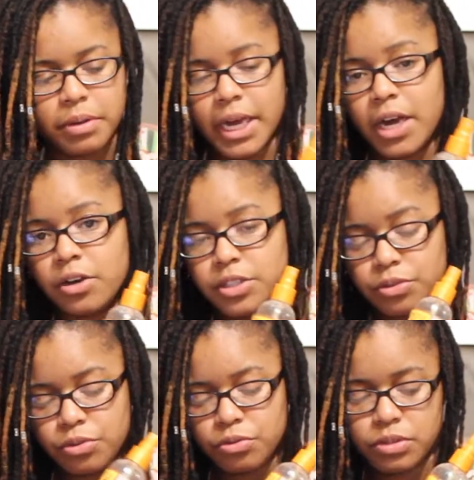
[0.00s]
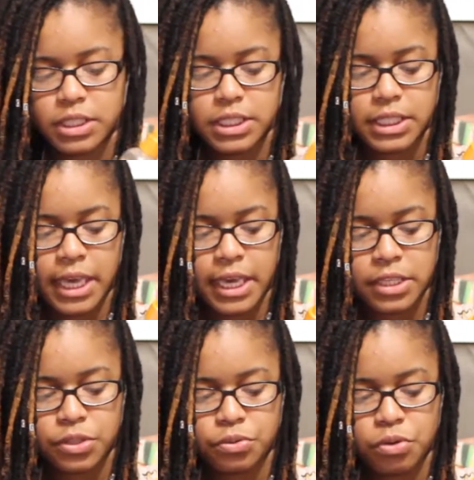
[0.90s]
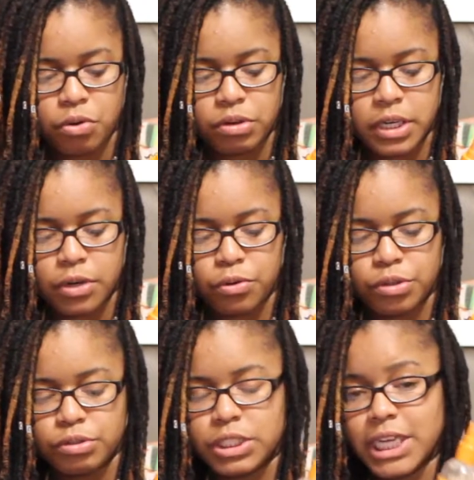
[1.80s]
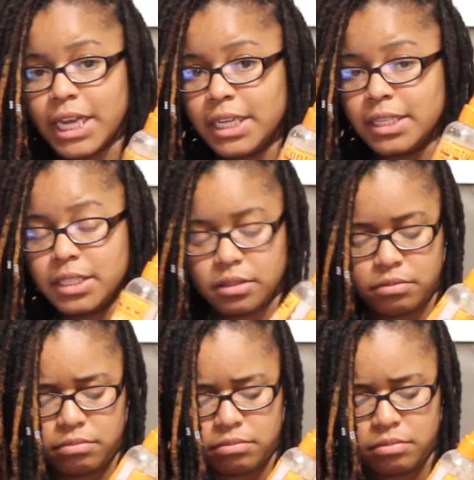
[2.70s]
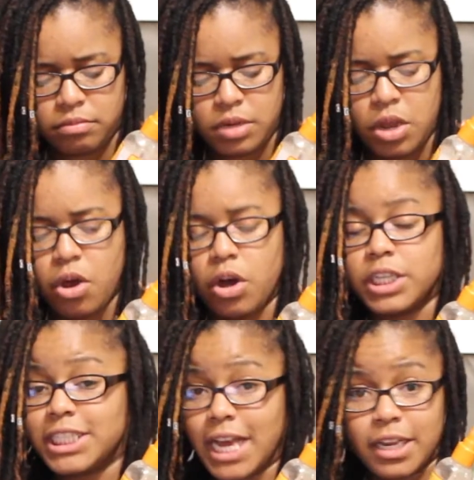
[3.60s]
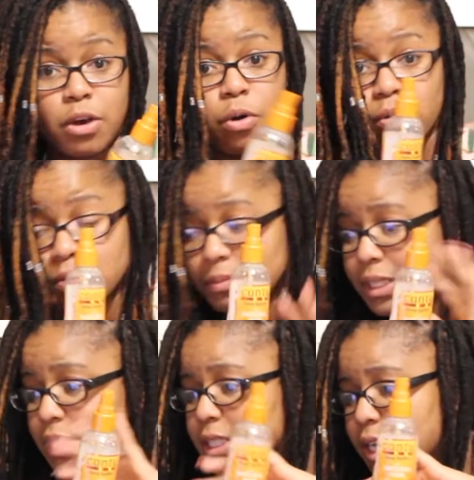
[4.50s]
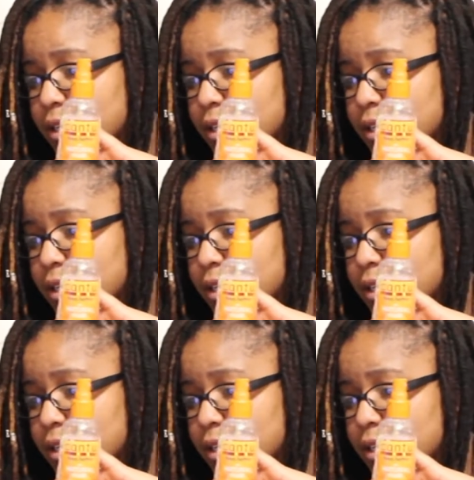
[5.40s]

but I also use this Cantu coconut oil shine and hold mist.